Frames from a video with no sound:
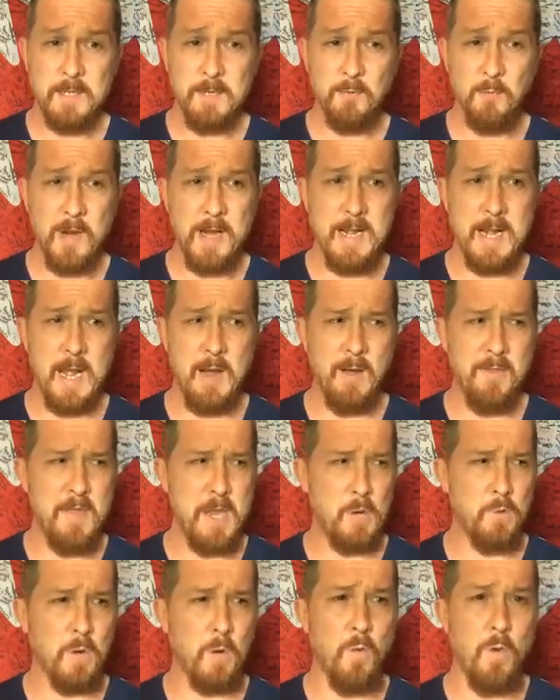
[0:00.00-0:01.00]
Right now, I
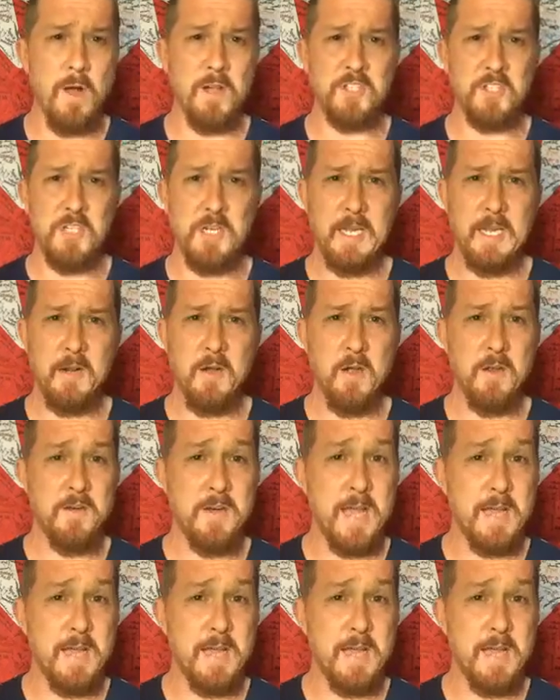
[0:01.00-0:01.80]
think we're watching it on